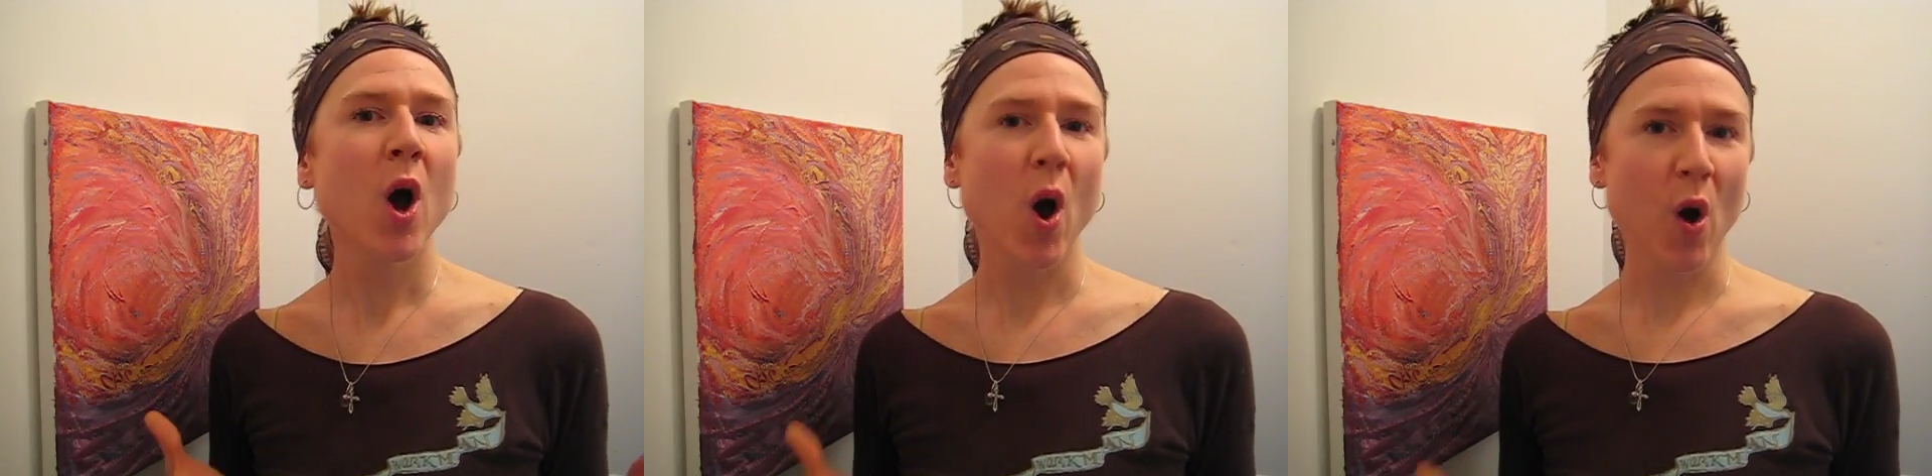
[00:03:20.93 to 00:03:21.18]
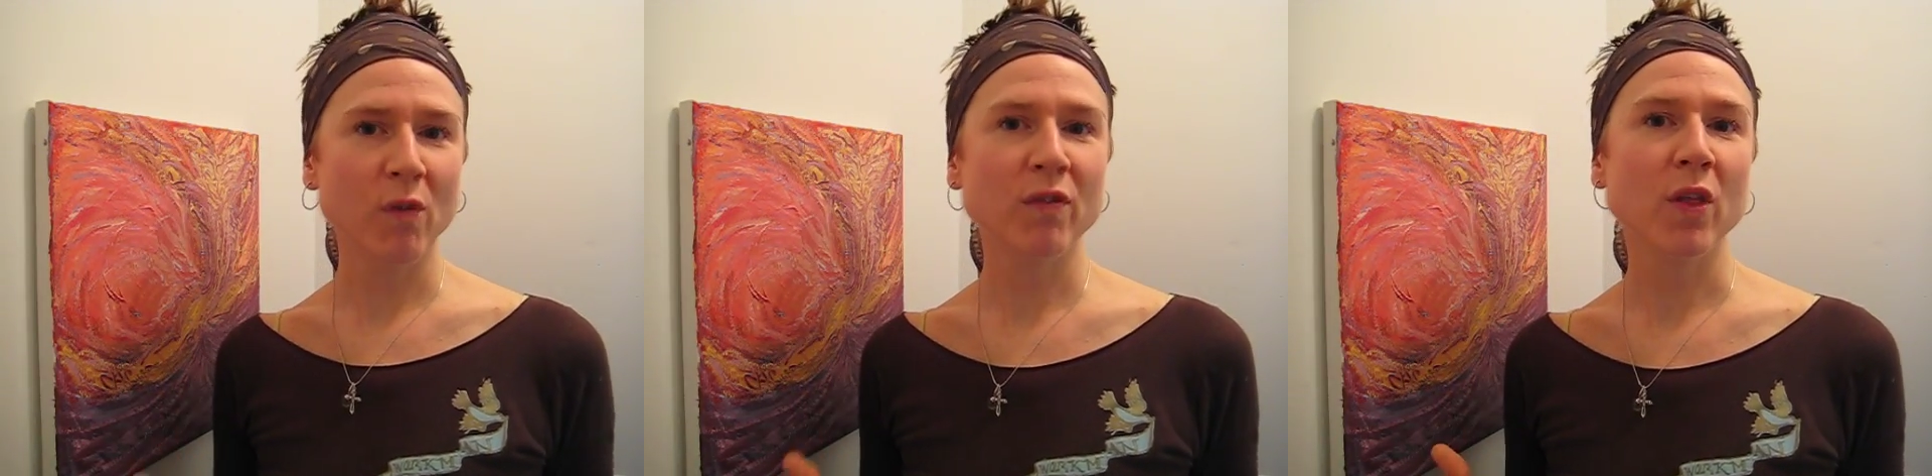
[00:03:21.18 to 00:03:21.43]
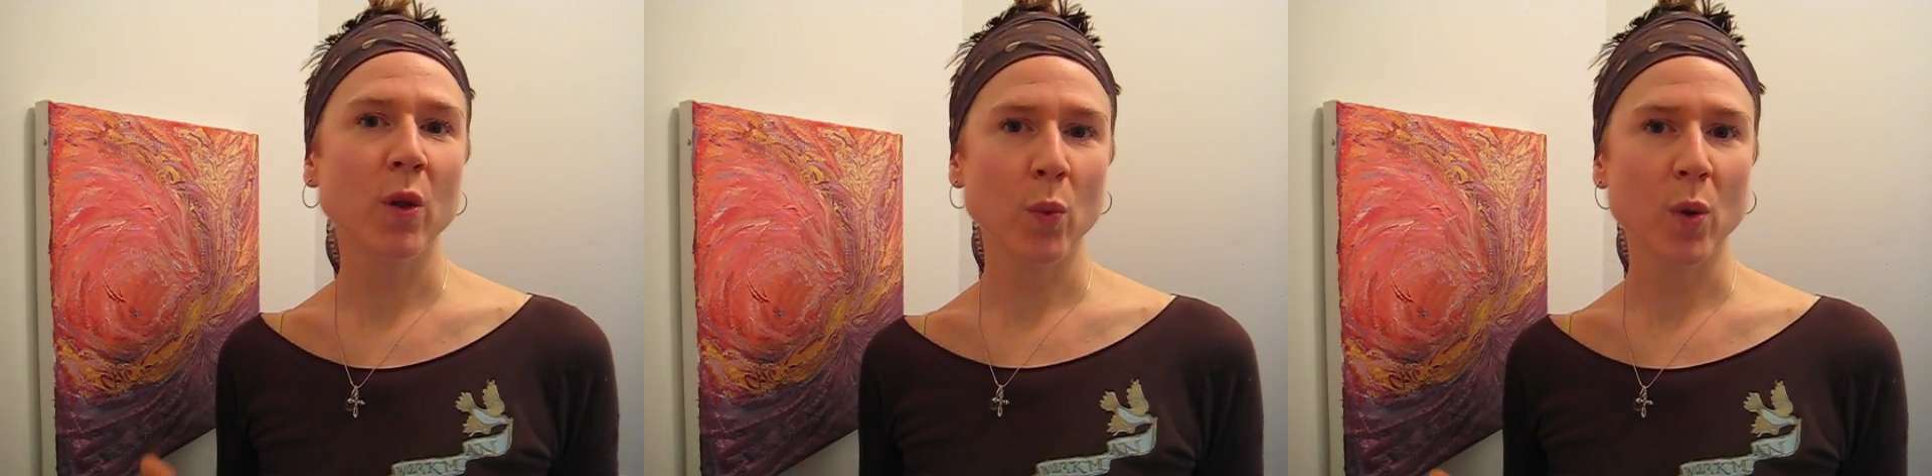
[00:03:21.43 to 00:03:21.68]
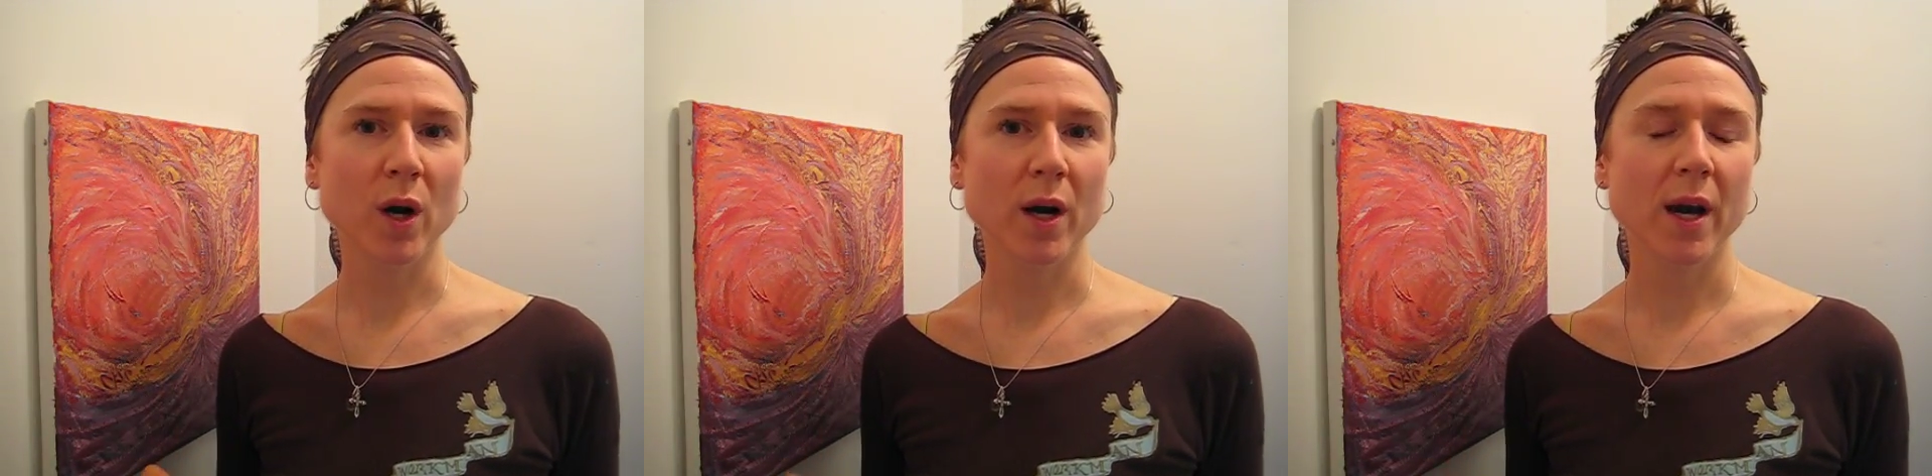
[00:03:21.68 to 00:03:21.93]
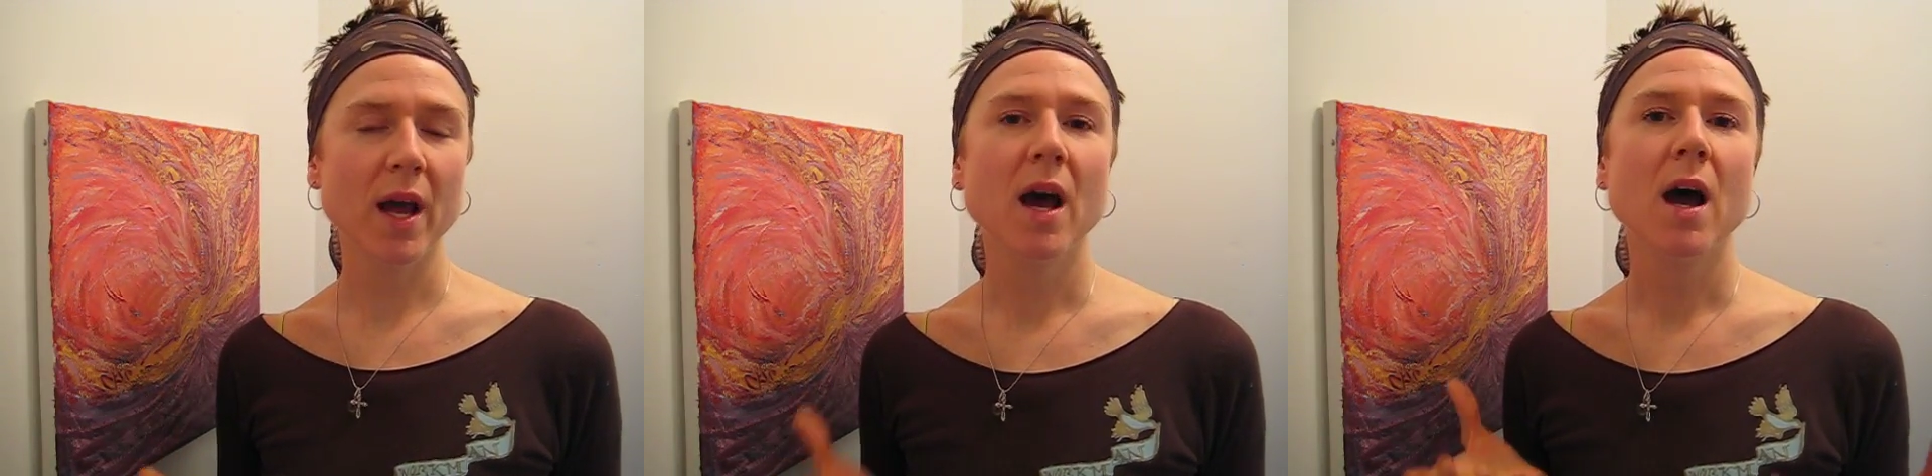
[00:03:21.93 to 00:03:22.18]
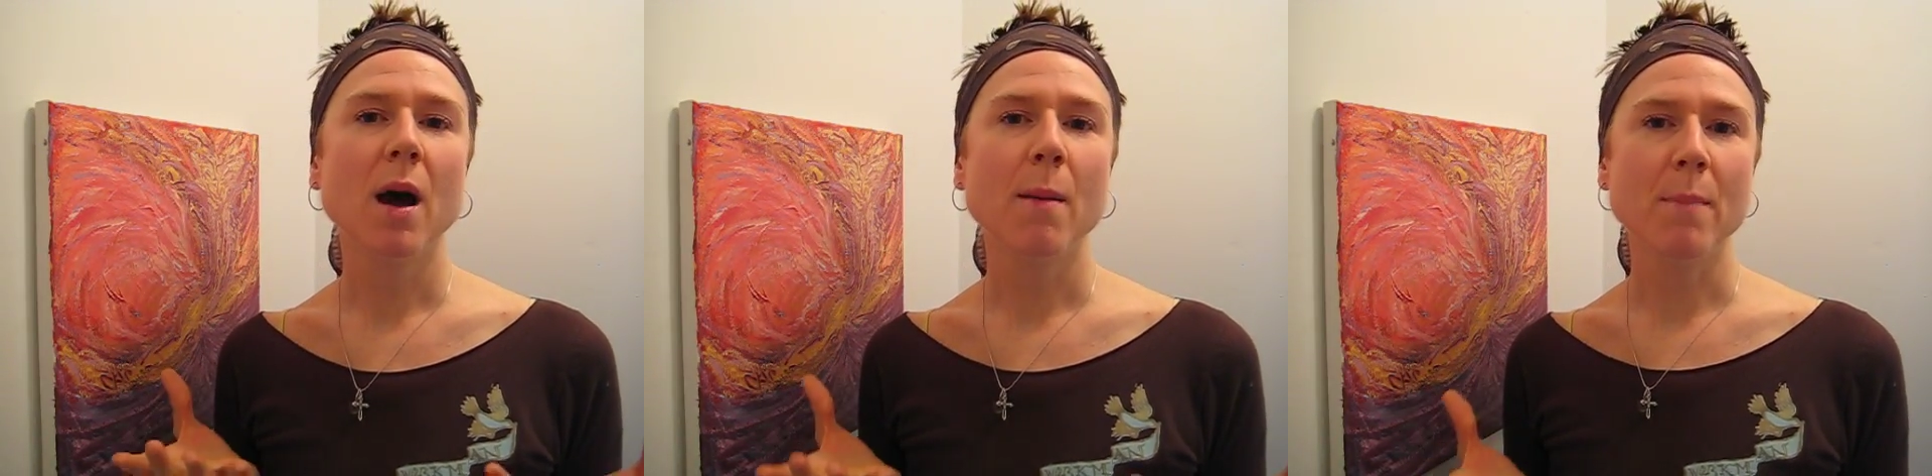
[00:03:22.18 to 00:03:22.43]
over the word
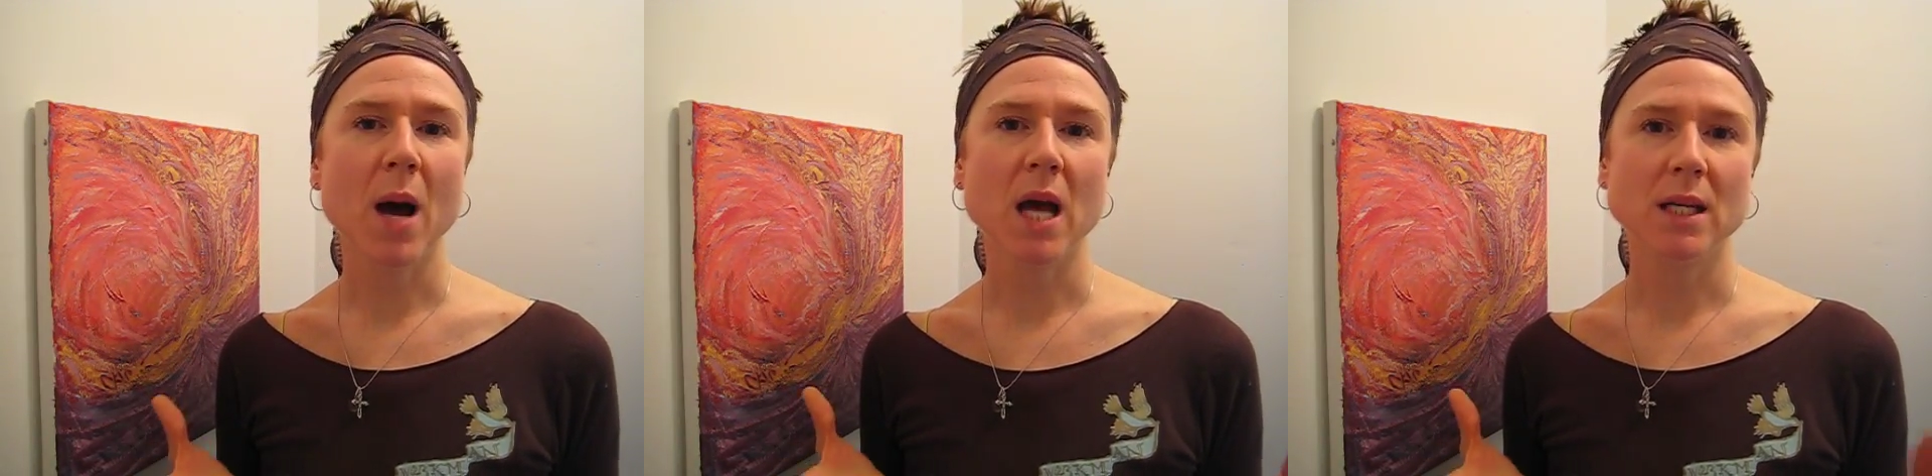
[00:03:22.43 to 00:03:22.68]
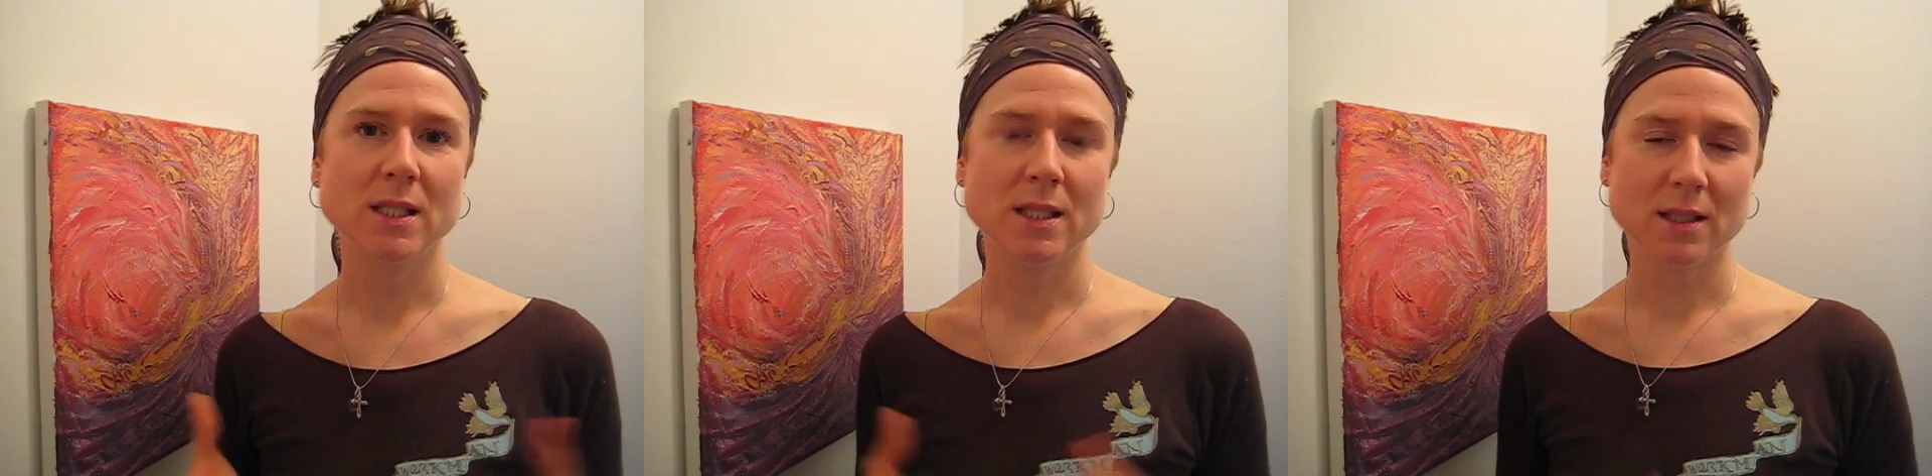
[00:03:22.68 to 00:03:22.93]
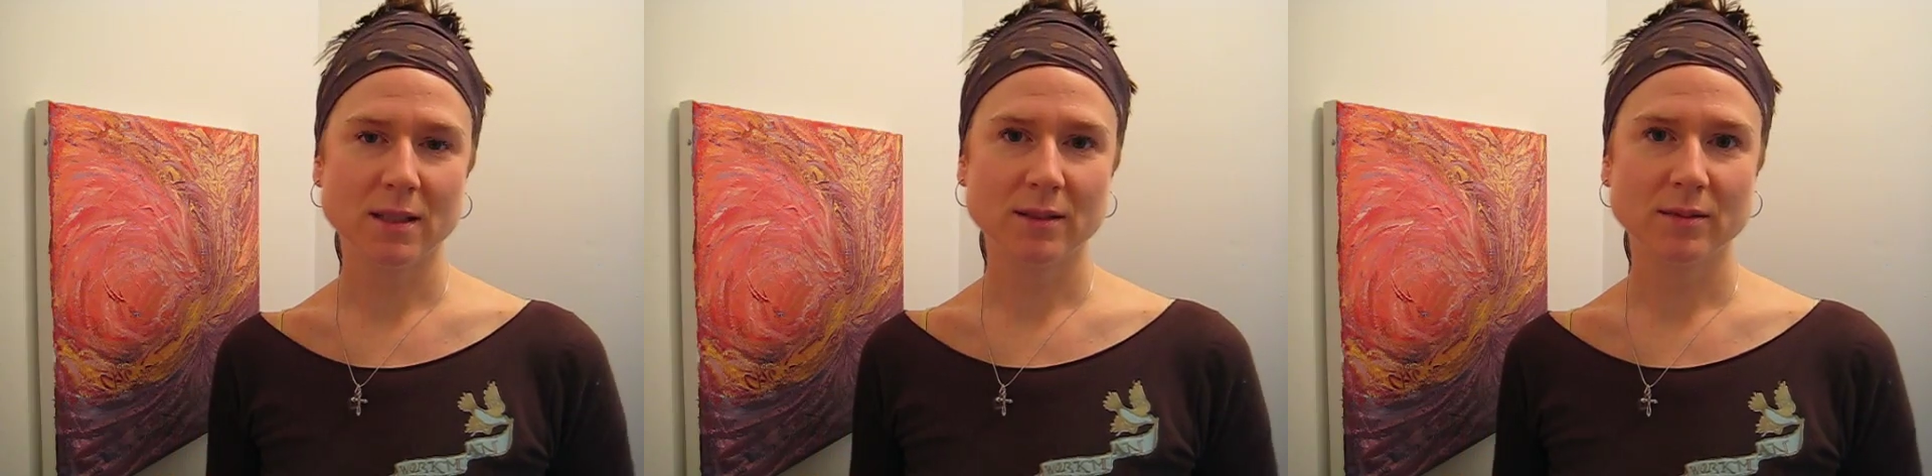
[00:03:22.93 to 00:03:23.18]
but.